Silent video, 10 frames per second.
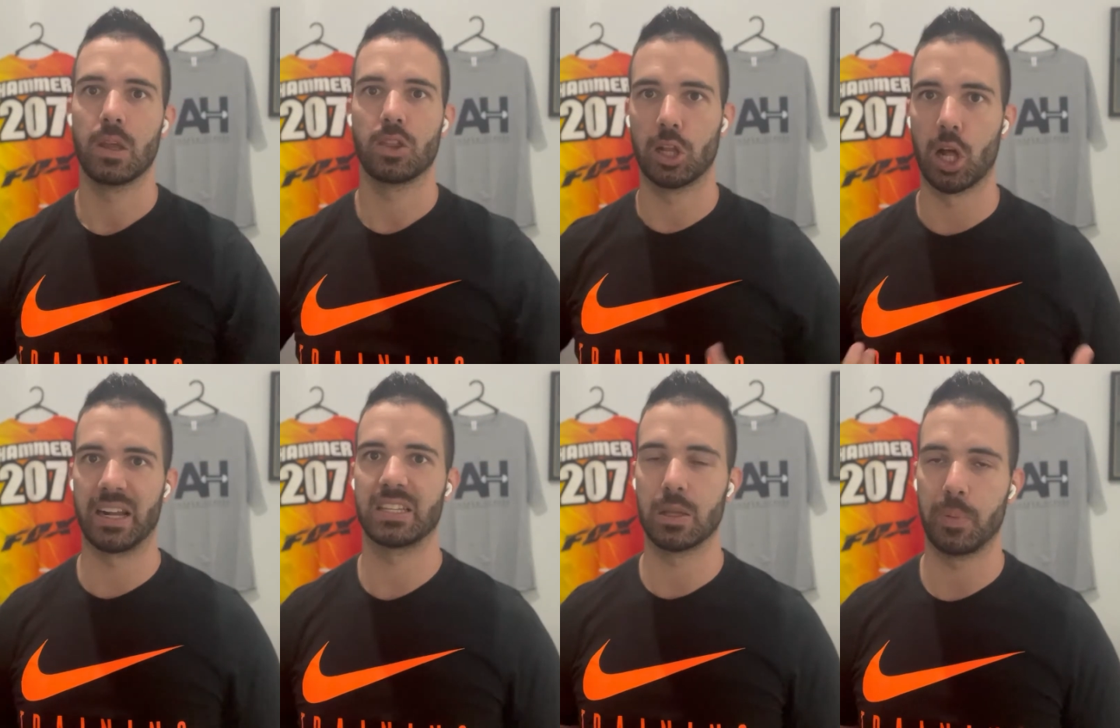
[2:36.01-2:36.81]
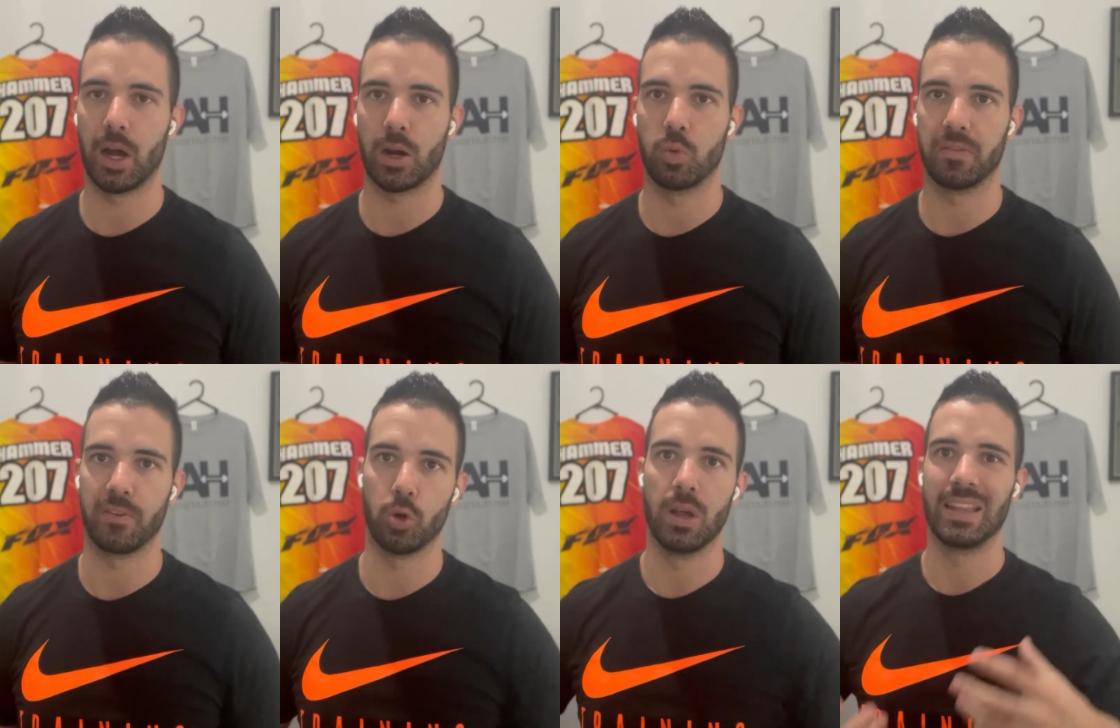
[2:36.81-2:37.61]
the lighter the bike will
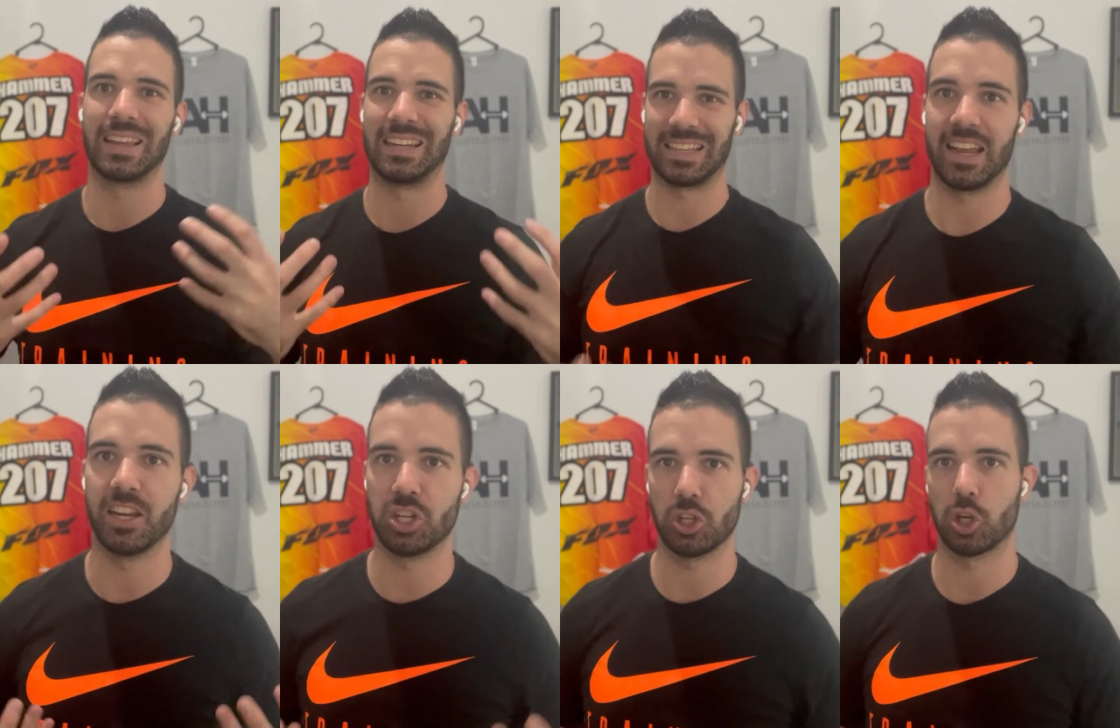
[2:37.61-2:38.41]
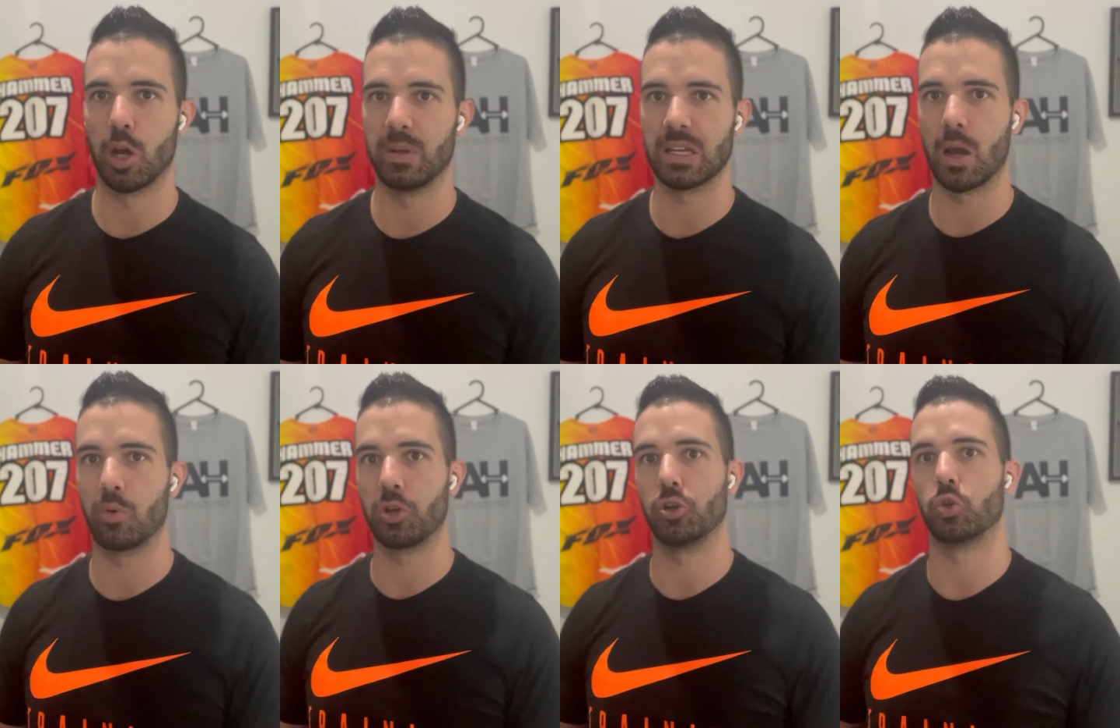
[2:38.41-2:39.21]
feel, the less energy Toby's
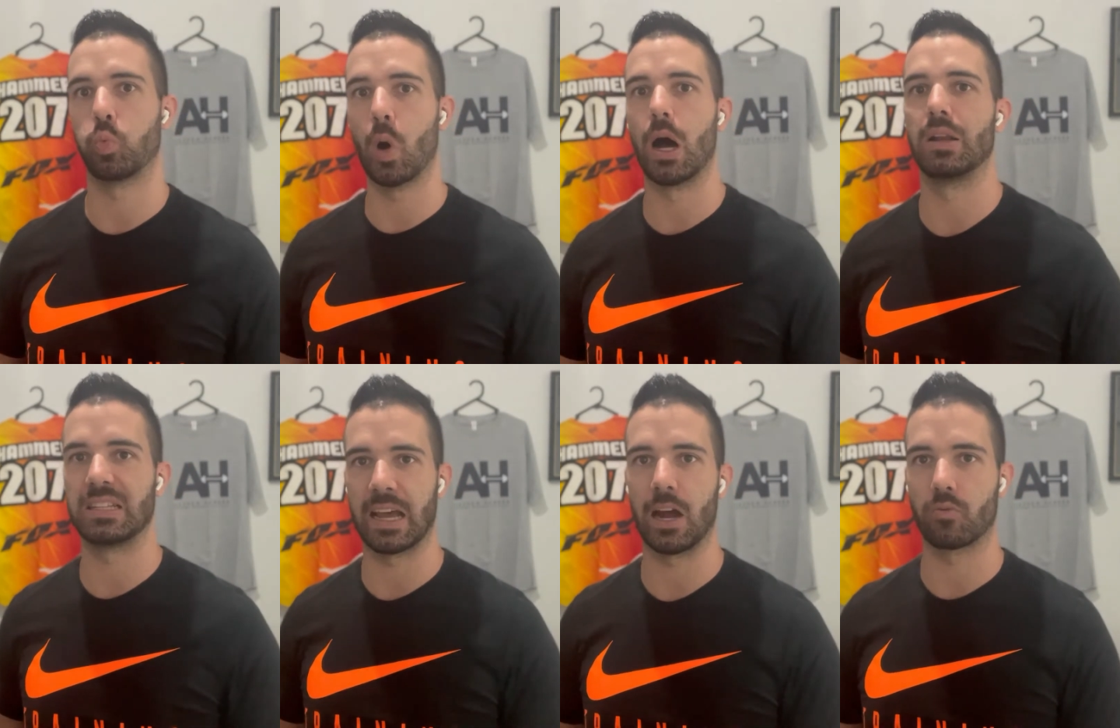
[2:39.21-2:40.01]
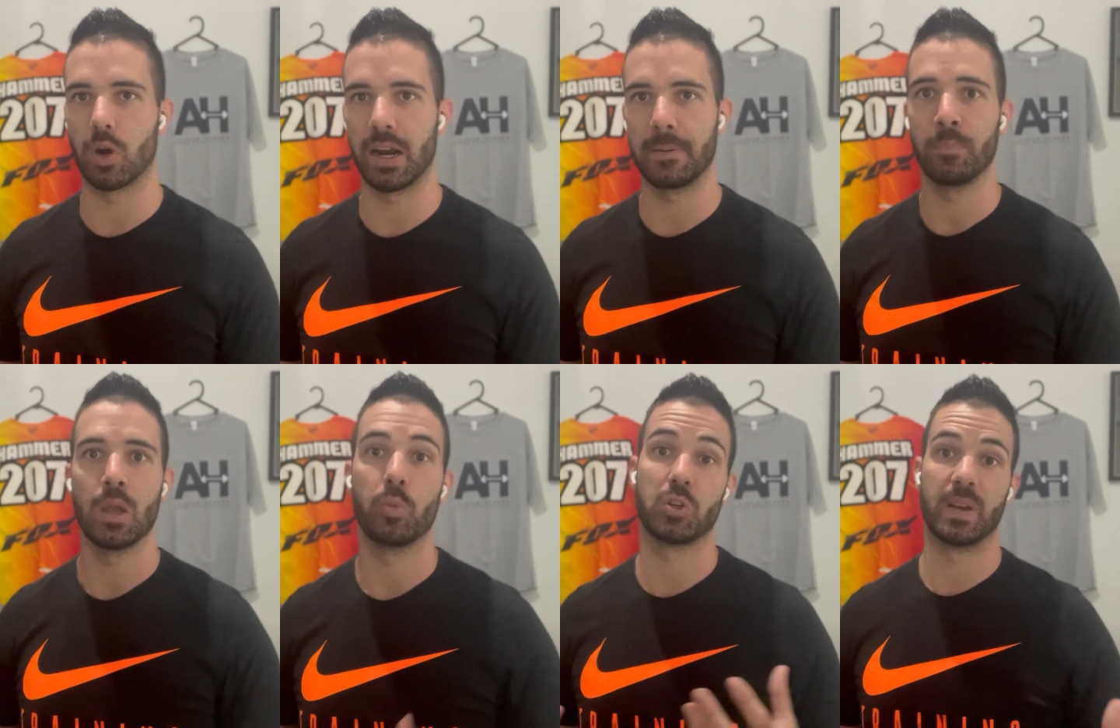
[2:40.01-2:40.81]
able to use while he's out riding,
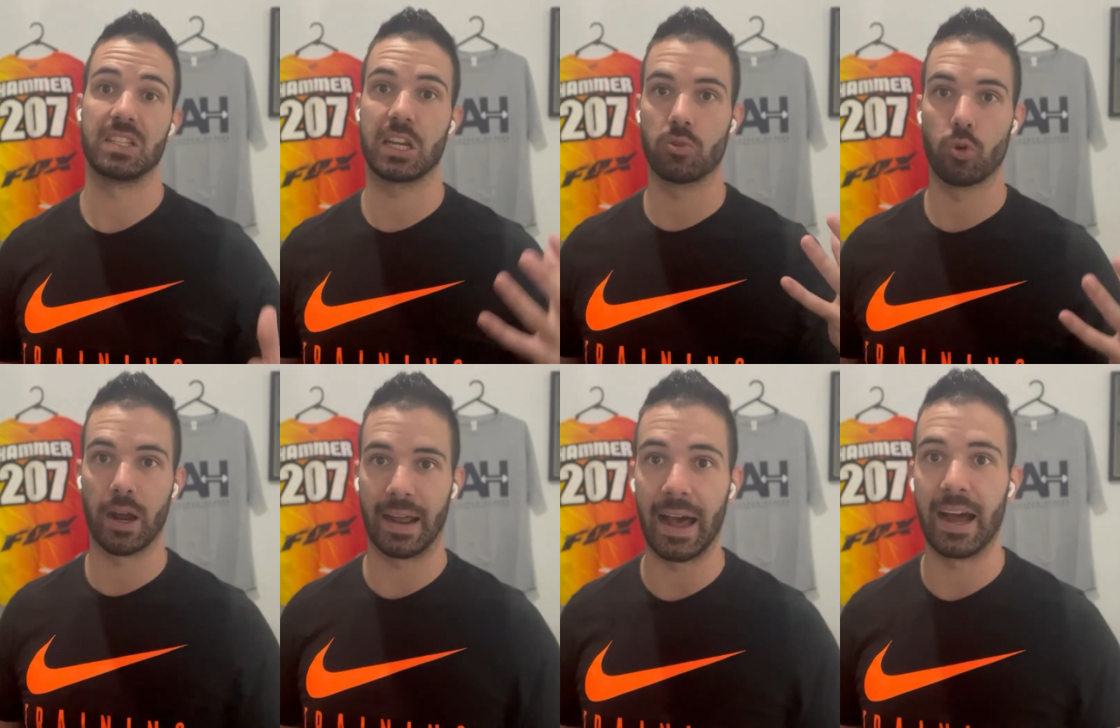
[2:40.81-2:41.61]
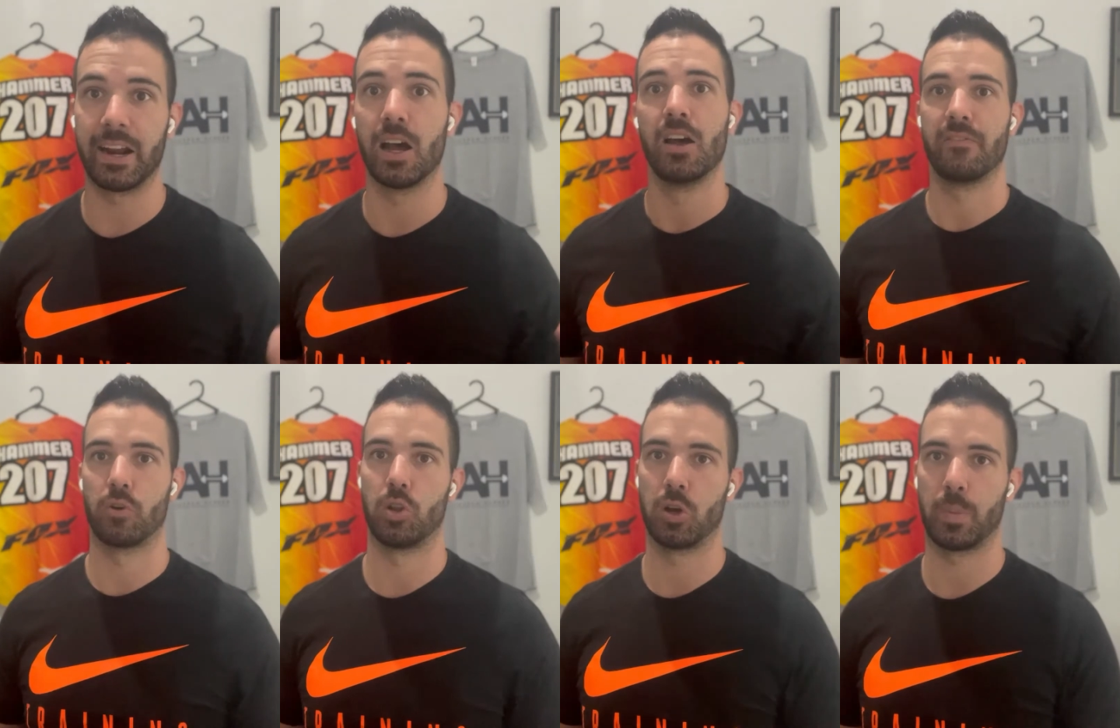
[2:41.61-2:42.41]
which means he can ride harder for
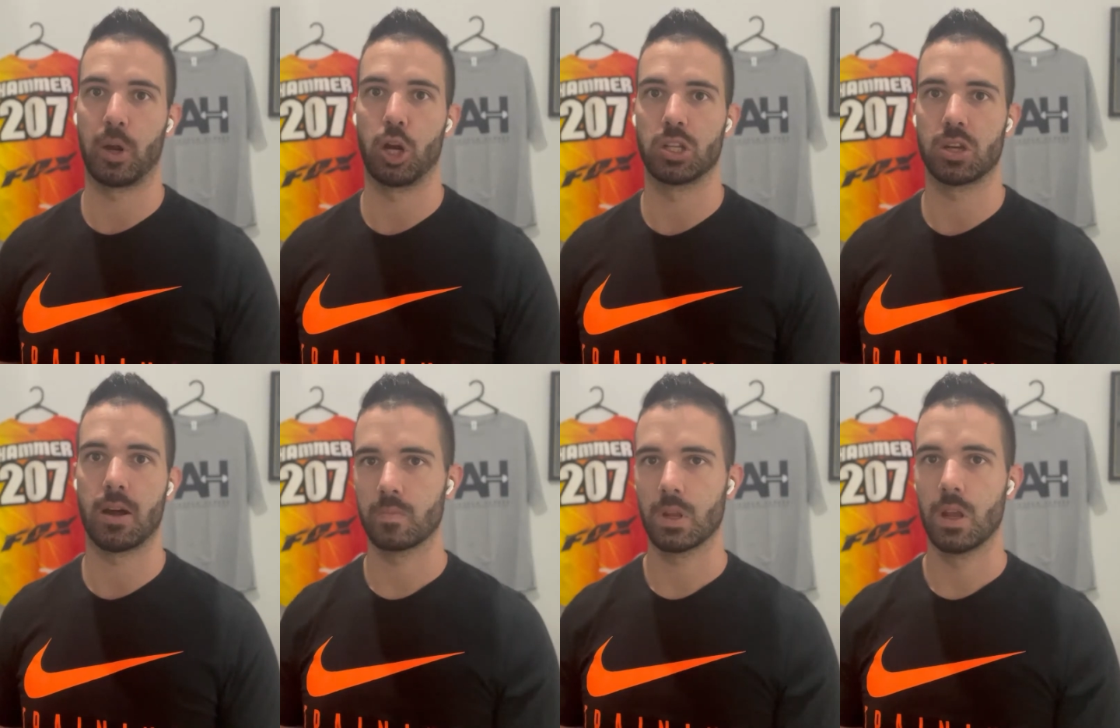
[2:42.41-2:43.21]
a longer period of time.